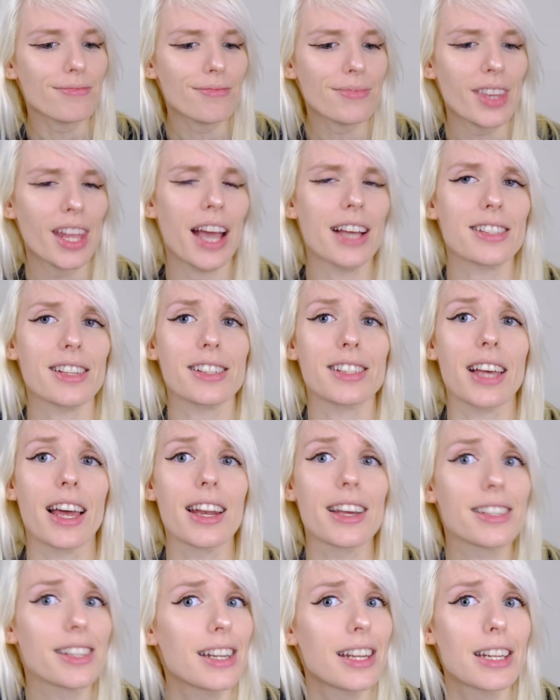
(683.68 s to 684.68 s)
As I said,
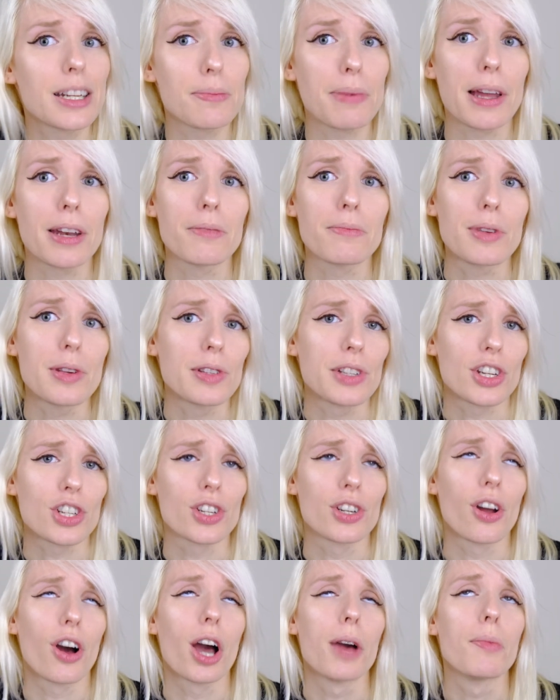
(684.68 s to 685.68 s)
as an independent
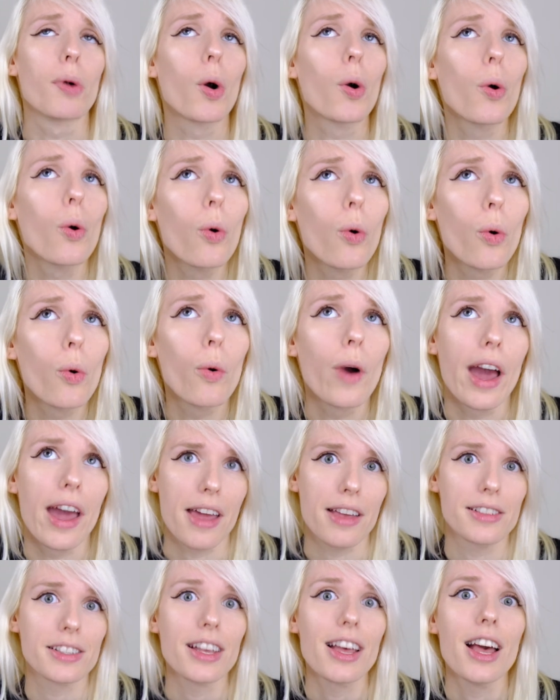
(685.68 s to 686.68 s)
musician, I'm
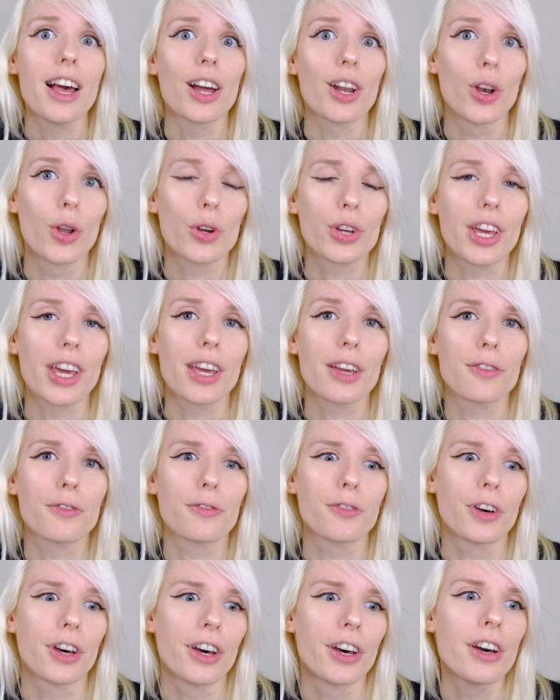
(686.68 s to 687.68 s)
always looking
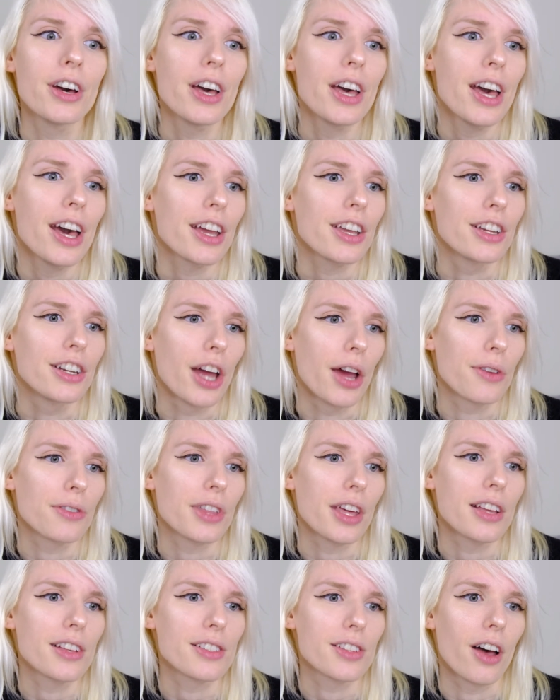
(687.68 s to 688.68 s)
for, you know,
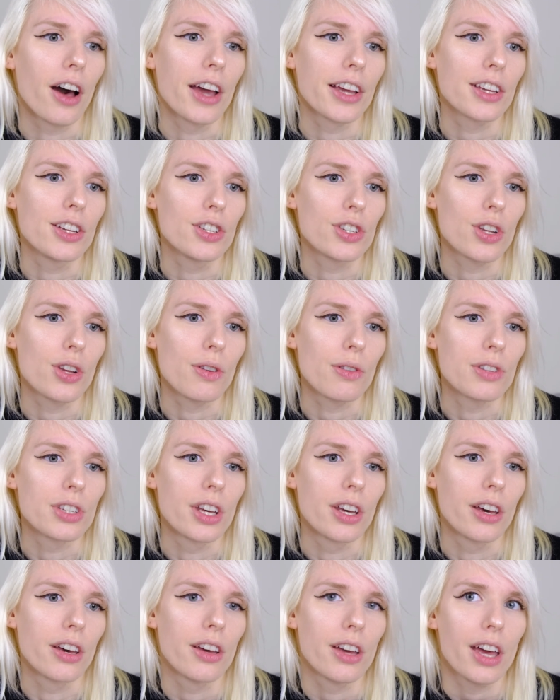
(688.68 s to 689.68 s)
things that I can do
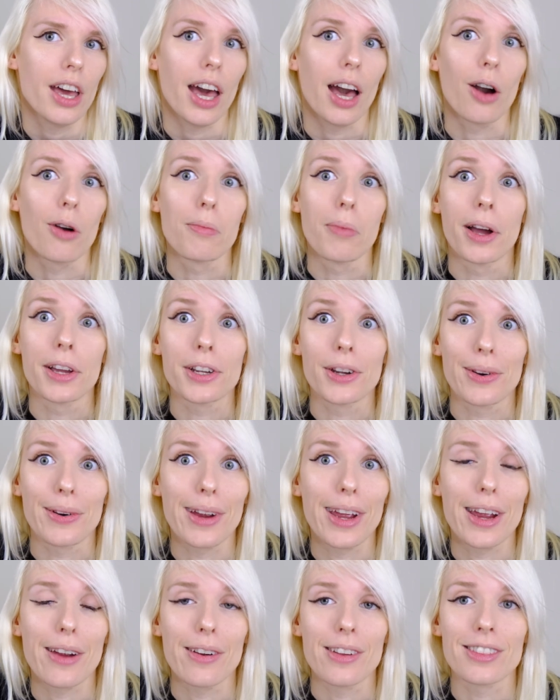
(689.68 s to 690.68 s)
to help my
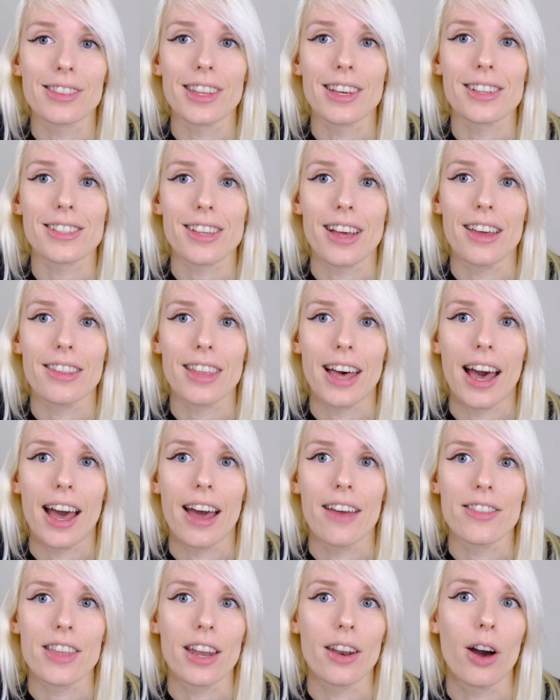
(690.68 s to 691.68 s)
career and things like that,
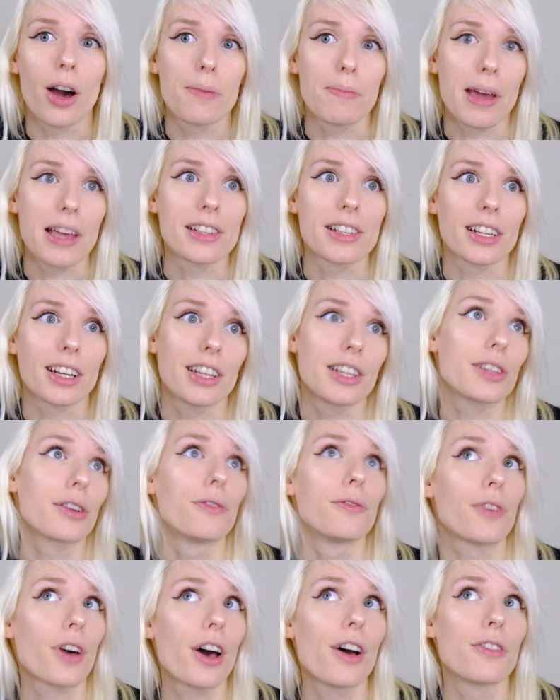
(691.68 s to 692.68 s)
and then I basically
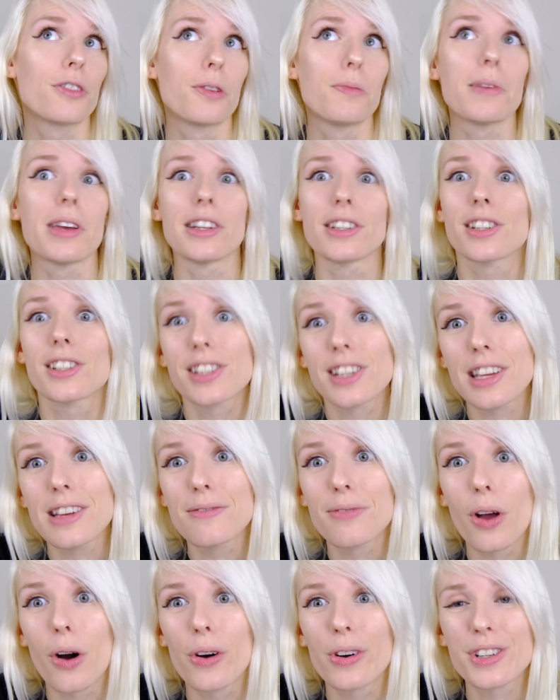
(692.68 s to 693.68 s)
convert them into
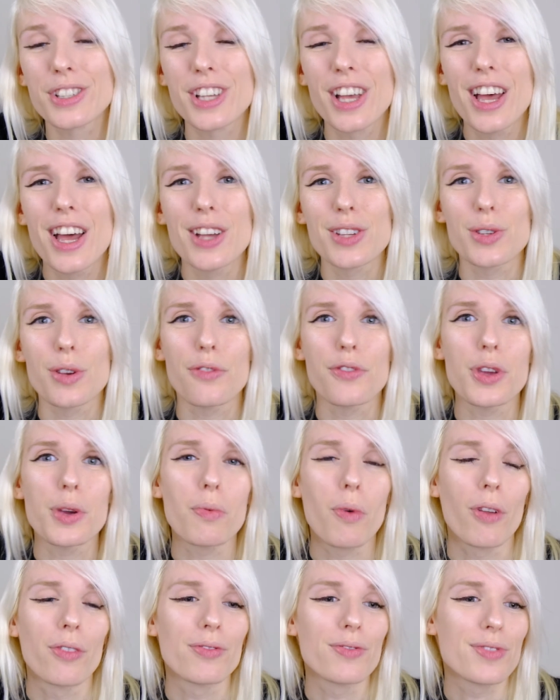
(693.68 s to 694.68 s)
CVLOGs. So if you
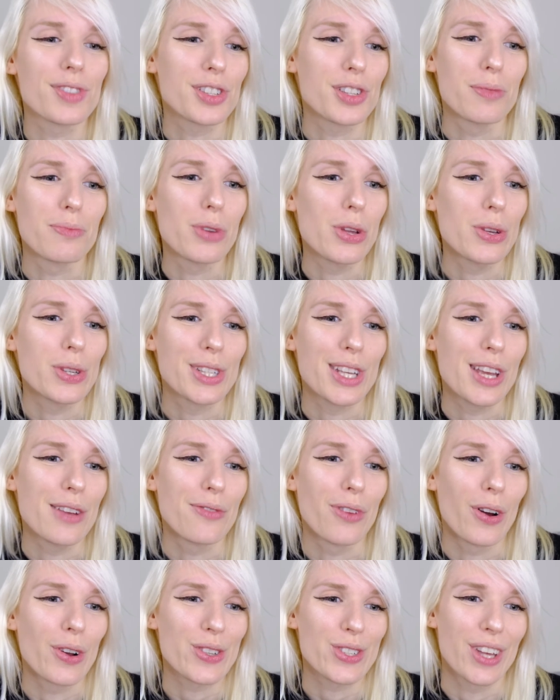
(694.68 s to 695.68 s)
want some new
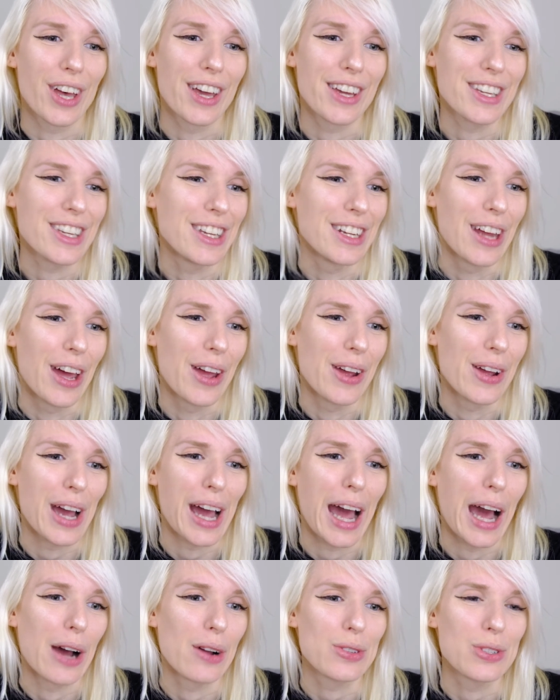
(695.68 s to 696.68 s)
CVLOGs, like, you know,
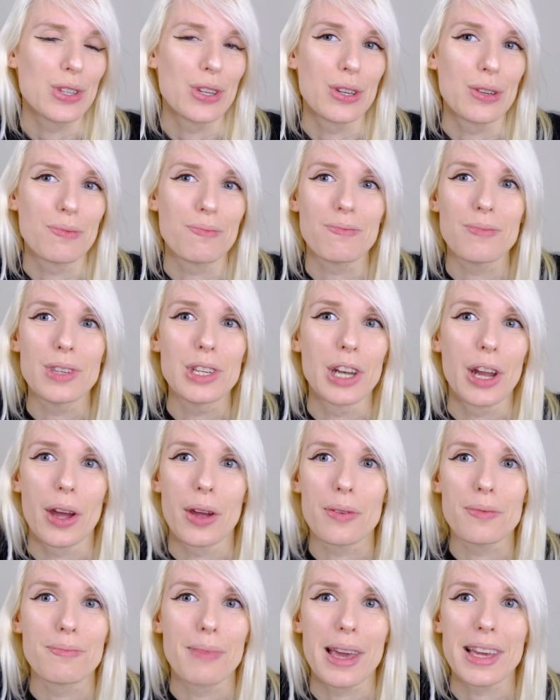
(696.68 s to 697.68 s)
how to, you
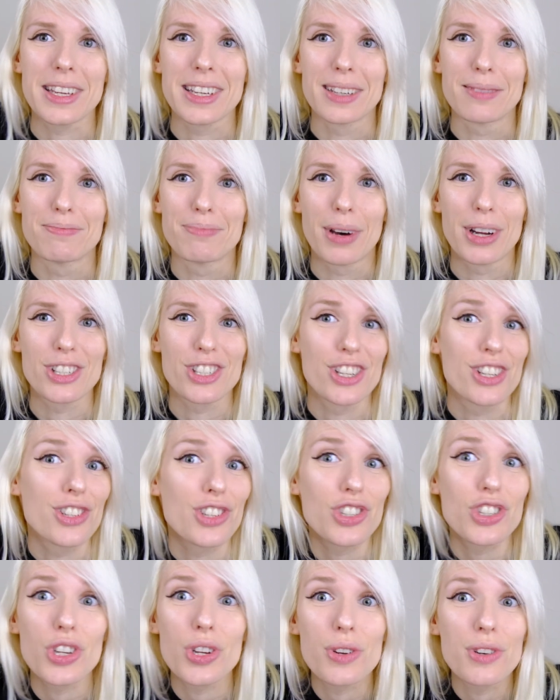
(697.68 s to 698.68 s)
know, make a budget
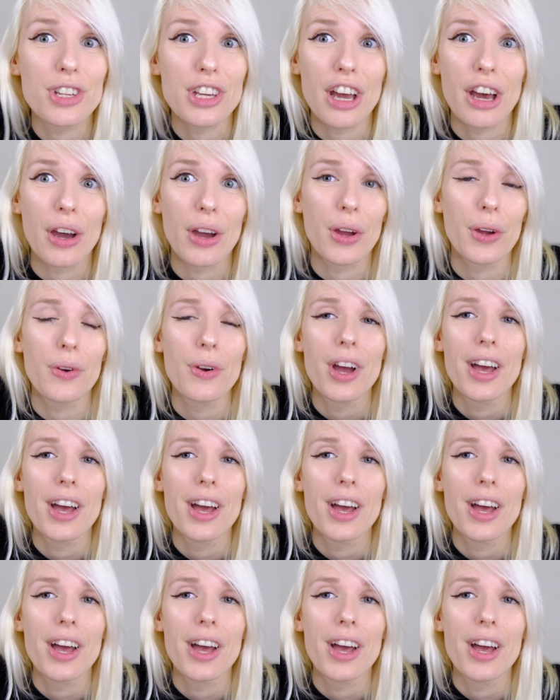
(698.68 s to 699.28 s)
studio,